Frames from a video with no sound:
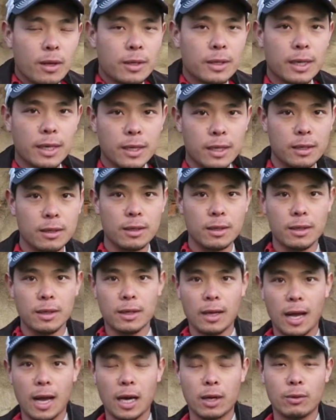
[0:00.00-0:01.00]
Get it?
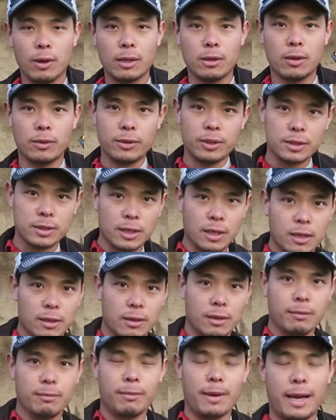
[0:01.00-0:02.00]
How do I load this
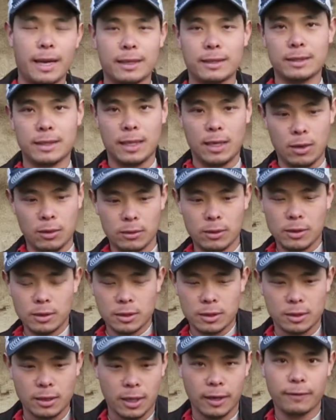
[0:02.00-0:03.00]
gun? Magazine out,
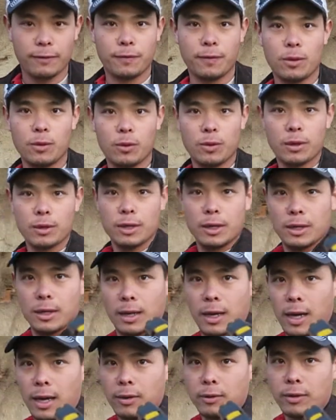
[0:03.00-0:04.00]
slide forward.
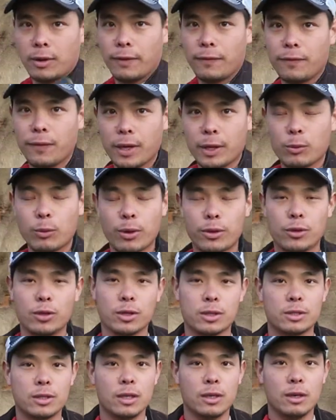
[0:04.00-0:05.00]
How do I fight with
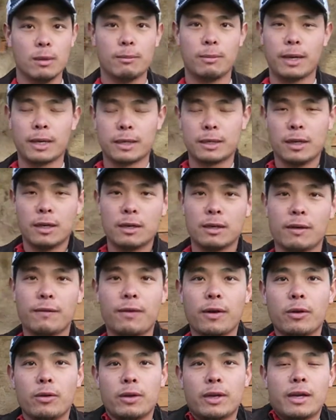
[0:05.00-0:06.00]
just my gun
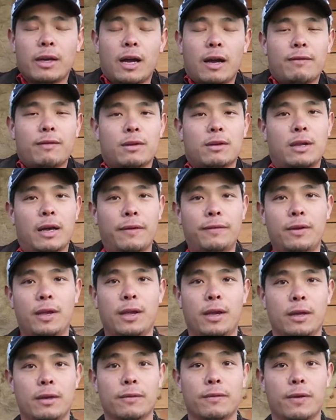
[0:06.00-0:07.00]
if I only have a left
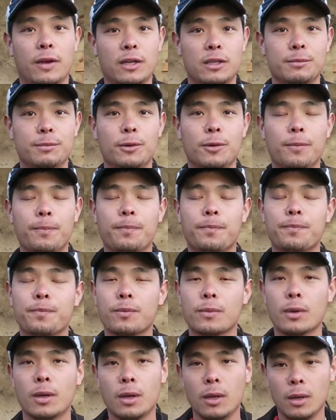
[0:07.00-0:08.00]
hand available?
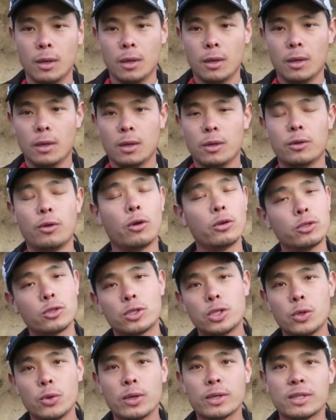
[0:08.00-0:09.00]
Those are
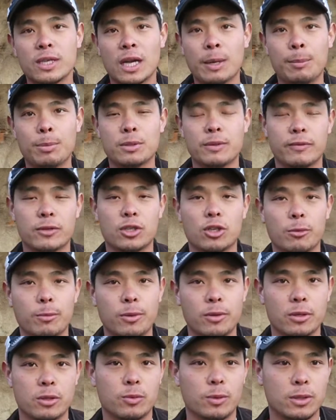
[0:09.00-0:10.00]
two examples of Skill
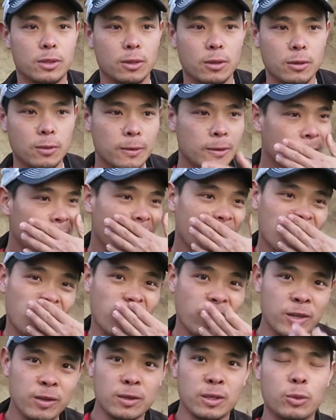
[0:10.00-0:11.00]
Builders we do.
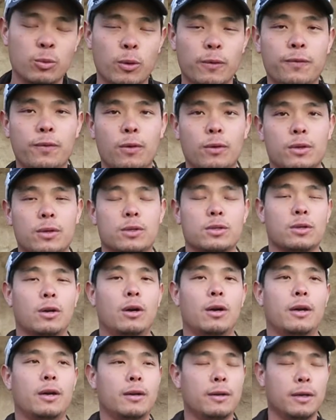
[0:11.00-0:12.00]
Frequently we'll focus
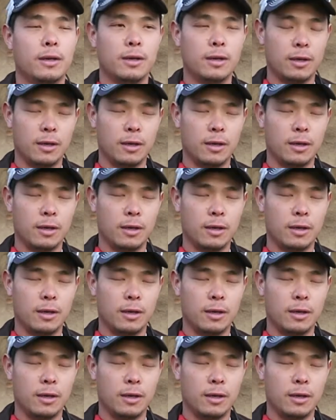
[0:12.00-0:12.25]
on